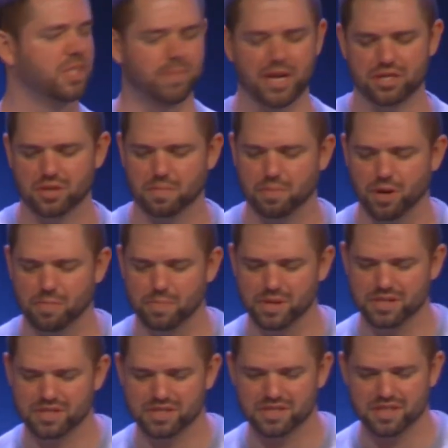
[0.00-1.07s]
for special
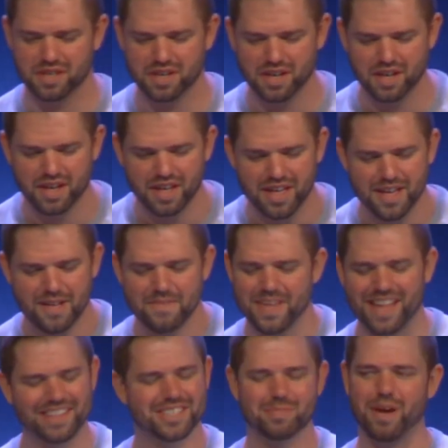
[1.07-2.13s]
purpose.
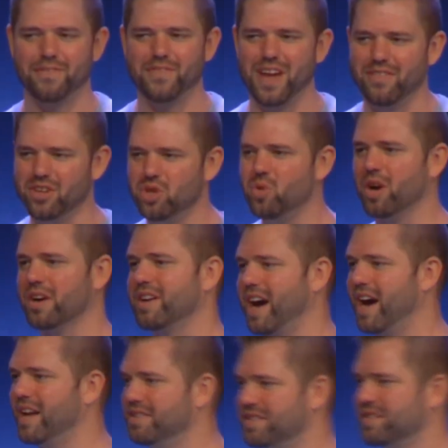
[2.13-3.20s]
And this is my favorite. You are
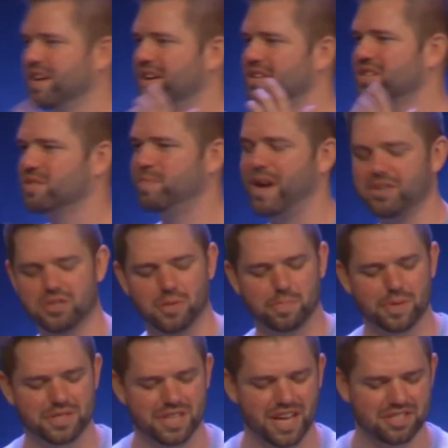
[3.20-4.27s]
God's special
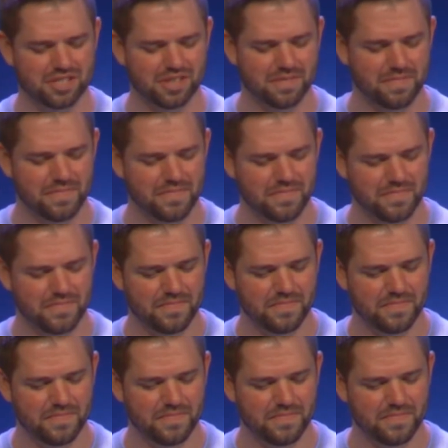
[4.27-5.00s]
possession.